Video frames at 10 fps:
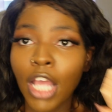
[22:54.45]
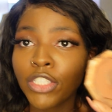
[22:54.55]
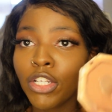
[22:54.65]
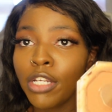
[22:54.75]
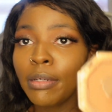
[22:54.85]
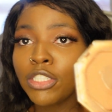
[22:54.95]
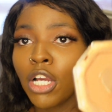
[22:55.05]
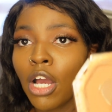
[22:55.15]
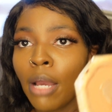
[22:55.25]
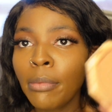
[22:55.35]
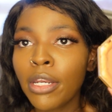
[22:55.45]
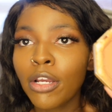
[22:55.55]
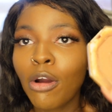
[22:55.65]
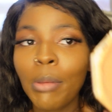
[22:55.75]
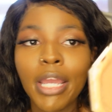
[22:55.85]
So anyways, y'all, I'm going to
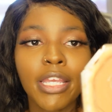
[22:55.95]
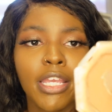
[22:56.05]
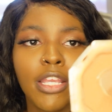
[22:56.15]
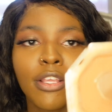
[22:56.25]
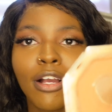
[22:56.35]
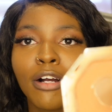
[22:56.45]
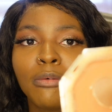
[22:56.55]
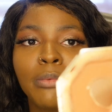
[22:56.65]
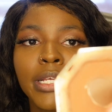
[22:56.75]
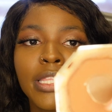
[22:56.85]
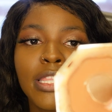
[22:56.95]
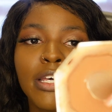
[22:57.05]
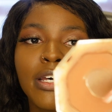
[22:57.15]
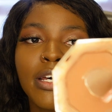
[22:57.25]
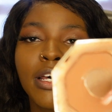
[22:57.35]
go back in, y'all, with
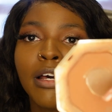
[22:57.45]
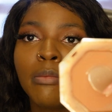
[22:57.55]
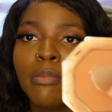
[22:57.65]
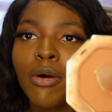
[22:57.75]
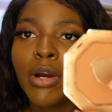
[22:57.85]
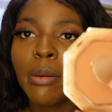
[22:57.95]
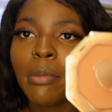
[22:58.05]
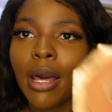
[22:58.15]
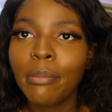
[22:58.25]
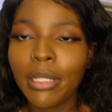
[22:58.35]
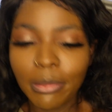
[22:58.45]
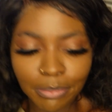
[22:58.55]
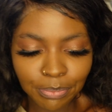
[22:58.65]
the Mocha Mommy.